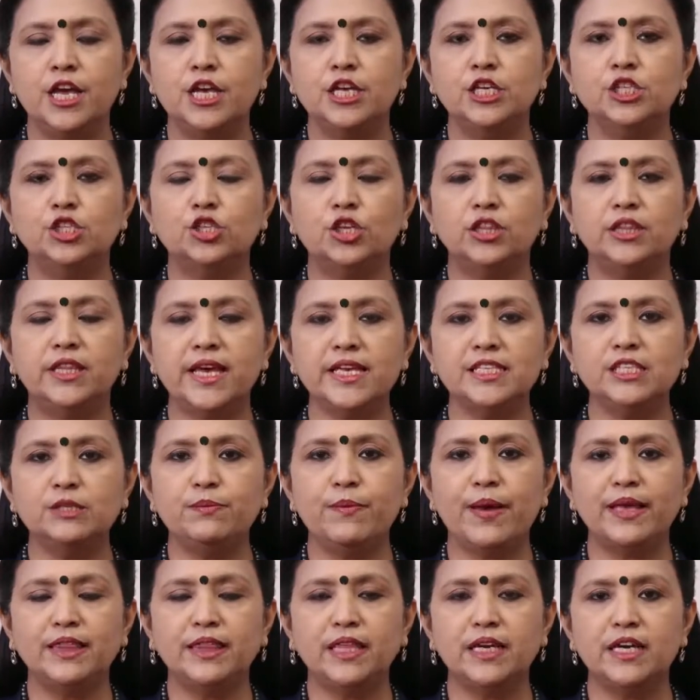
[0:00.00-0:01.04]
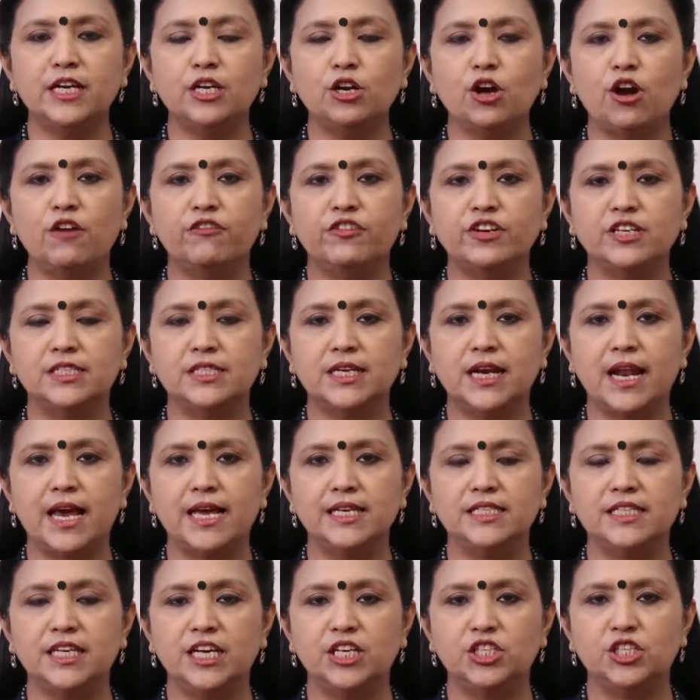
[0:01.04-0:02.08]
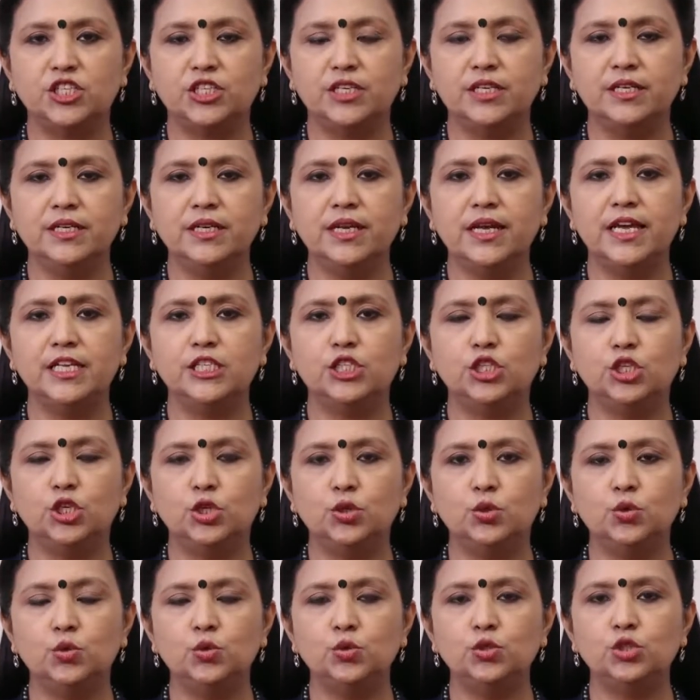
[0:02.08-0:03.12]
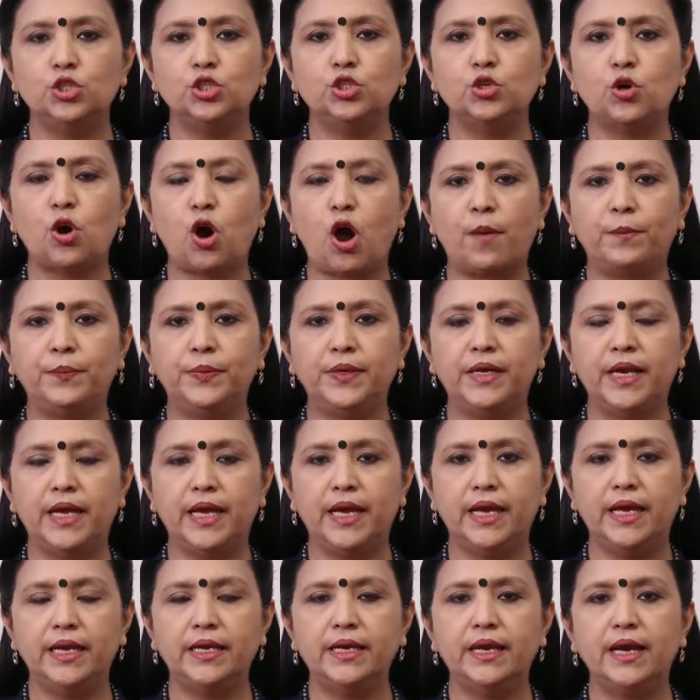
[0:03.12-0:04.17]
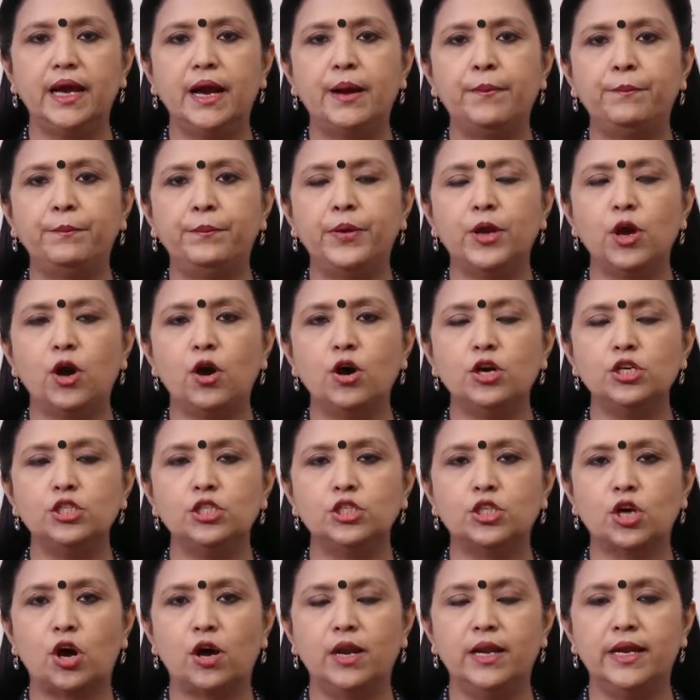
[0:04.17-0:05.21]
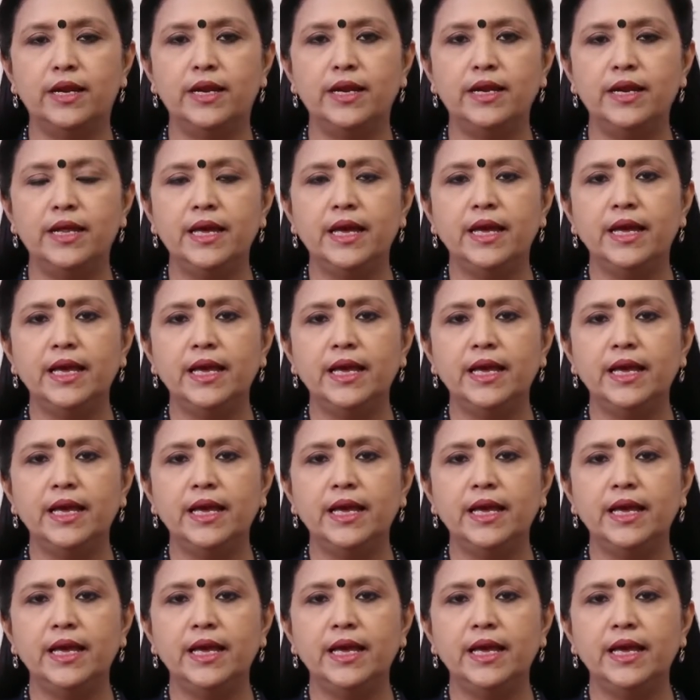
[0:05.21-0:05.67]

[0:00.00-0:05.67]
So this method of crystallization is used to obtain a pure solid